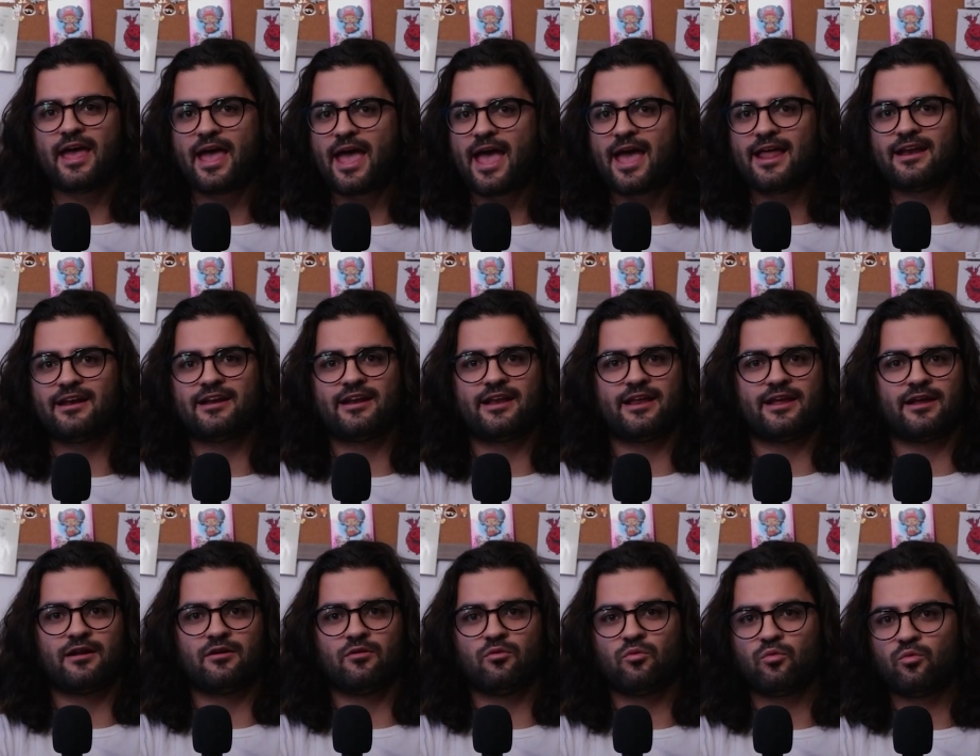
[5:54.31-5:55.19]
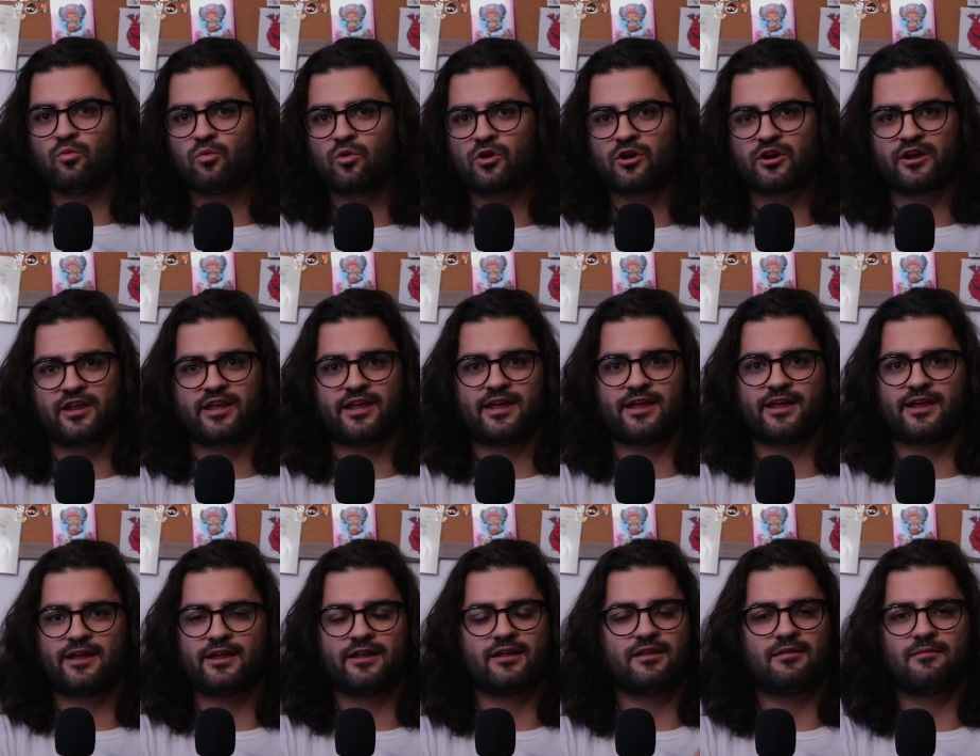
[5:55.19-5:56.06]
editing,
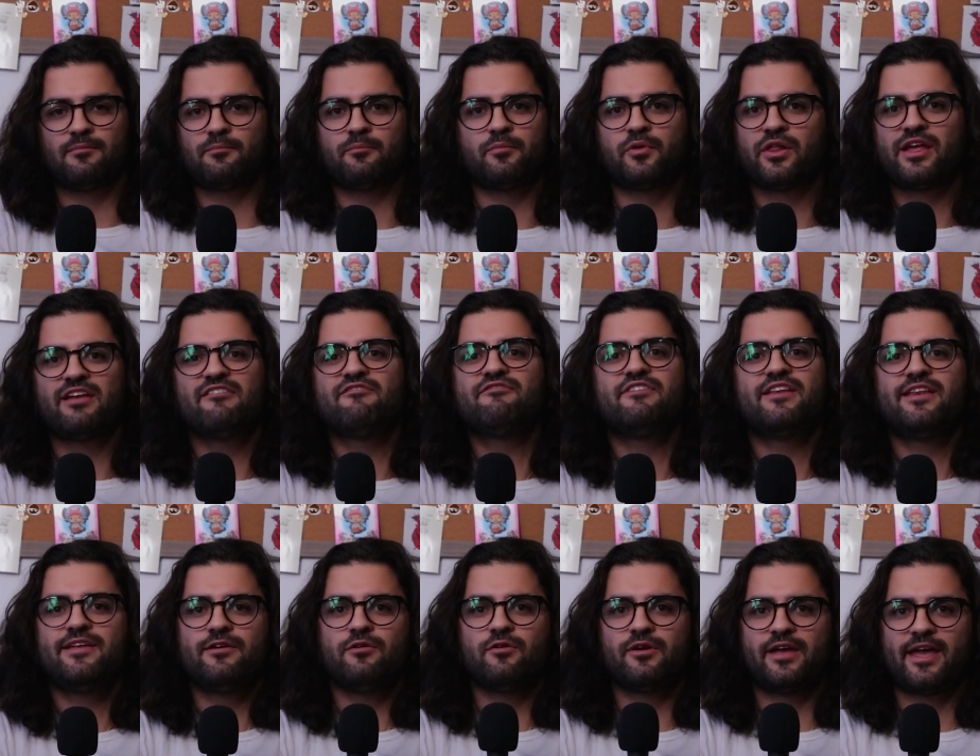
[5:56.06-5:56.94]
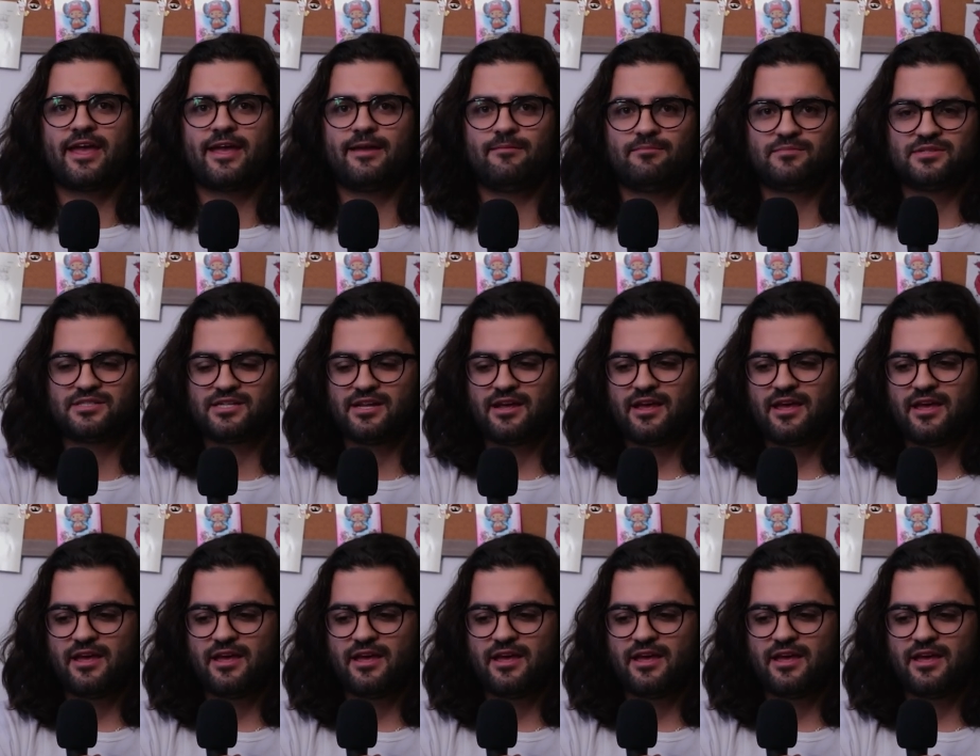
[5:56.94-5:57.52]
working, playing video games.